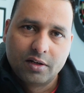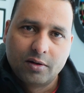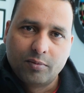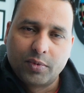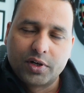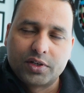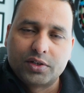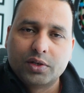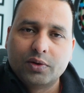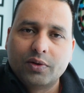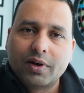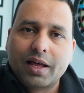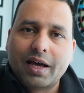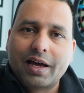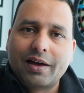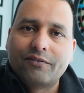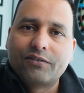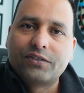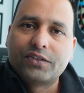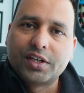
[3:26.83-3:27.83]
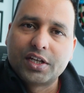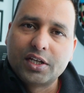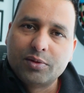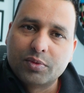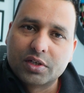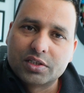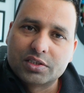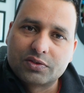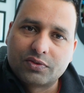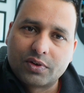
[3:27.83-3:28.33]
But you will have 3
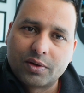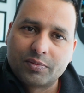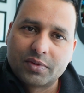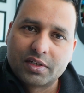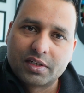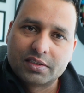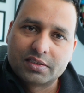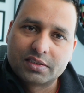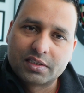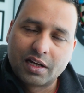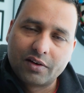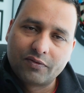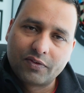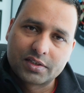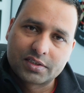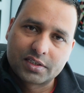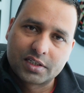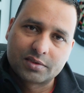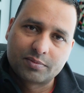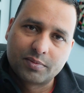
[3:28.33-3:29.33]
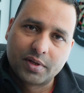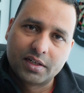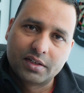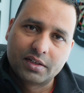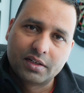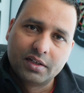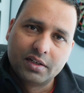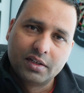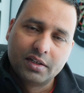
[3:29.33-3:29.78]
months from the self-assessment